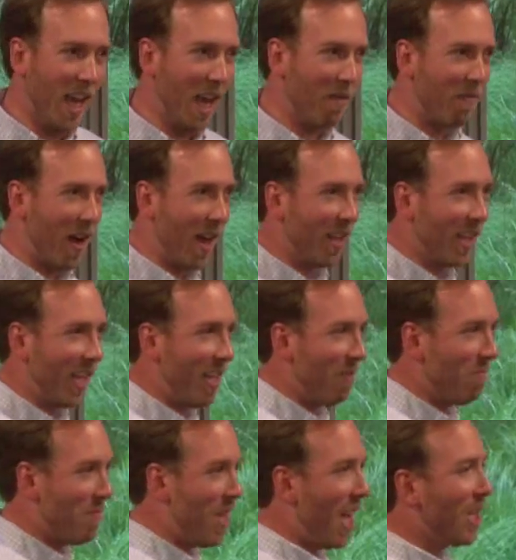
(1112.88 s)
And finally,
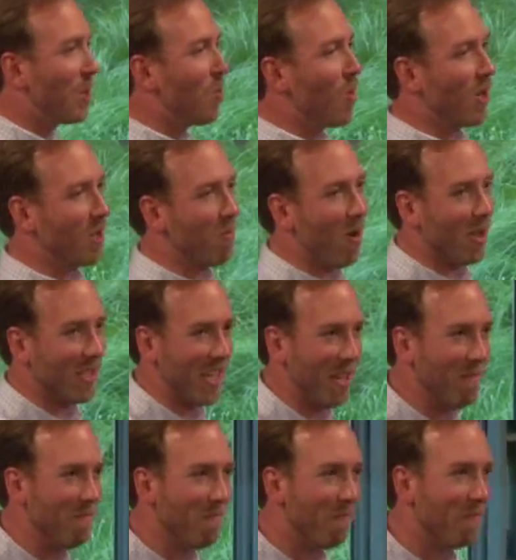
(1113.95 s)
yes, we're a small
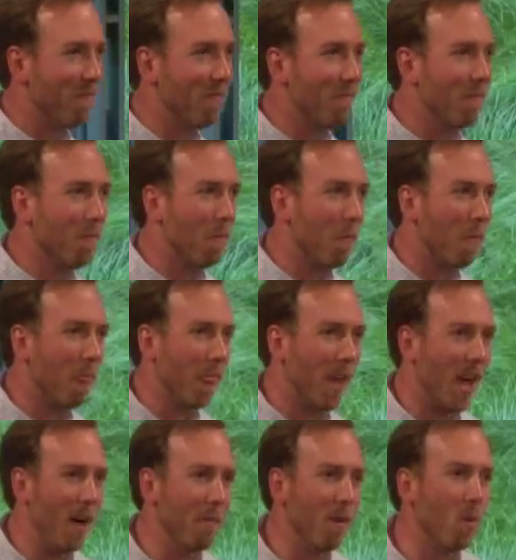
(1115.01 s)
team,
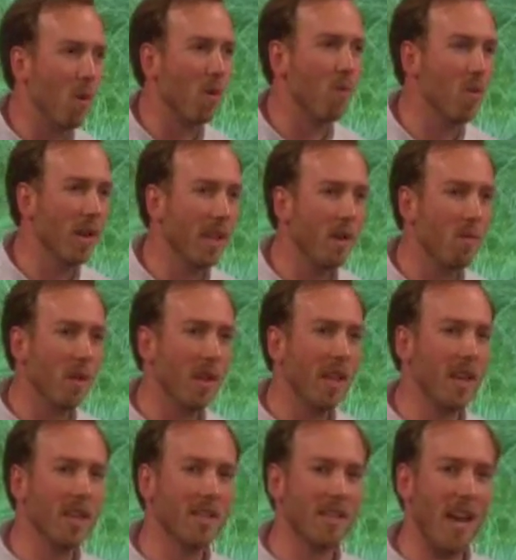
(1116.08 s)
uh, but we're really,
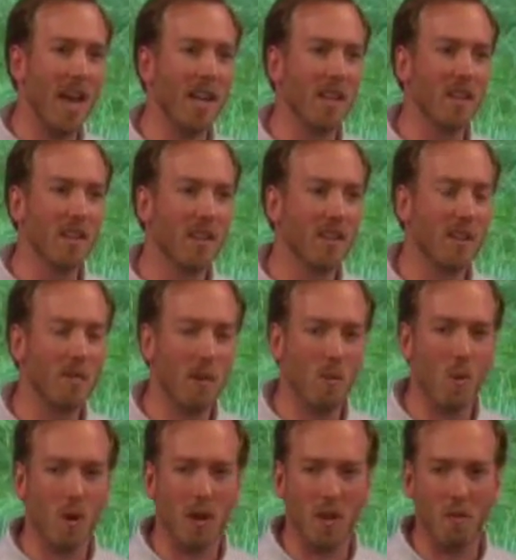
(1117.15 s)
really excited to be
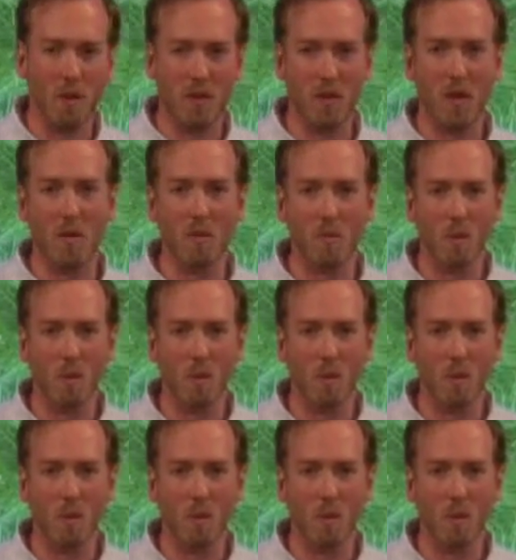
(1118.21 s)
working with you.